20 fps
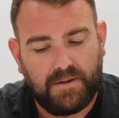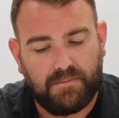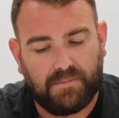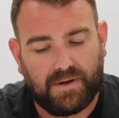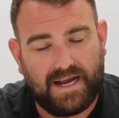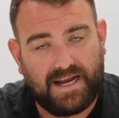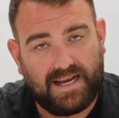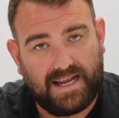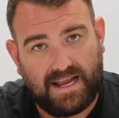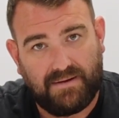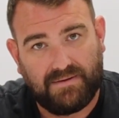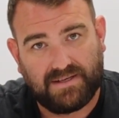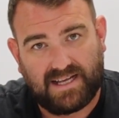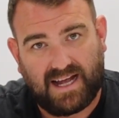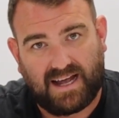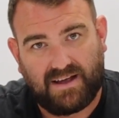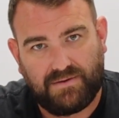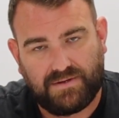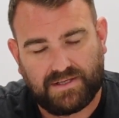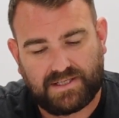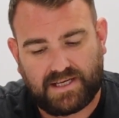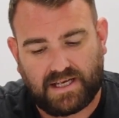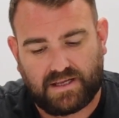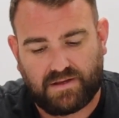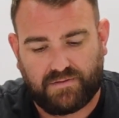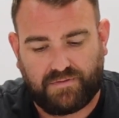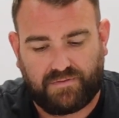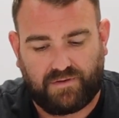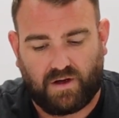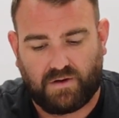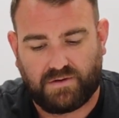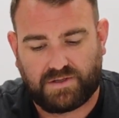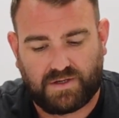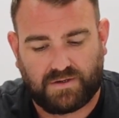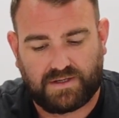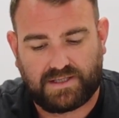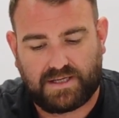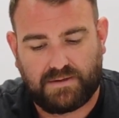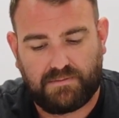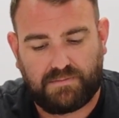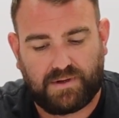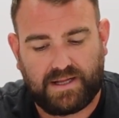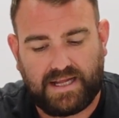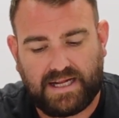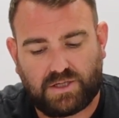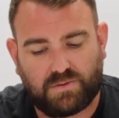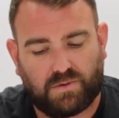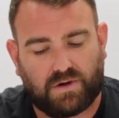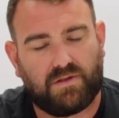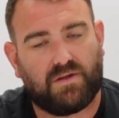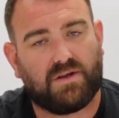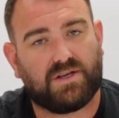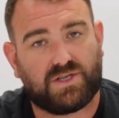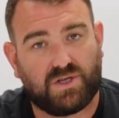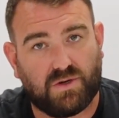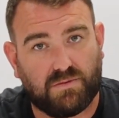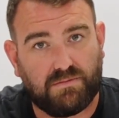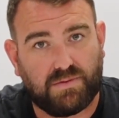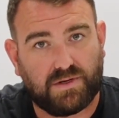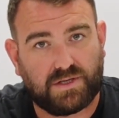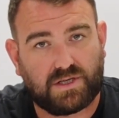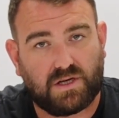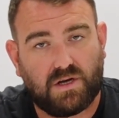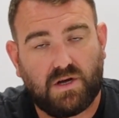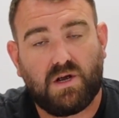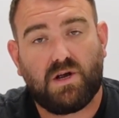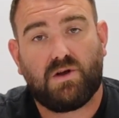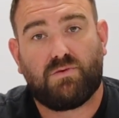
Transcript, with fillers: But in here is how you set the flow. So simply each one of those numbers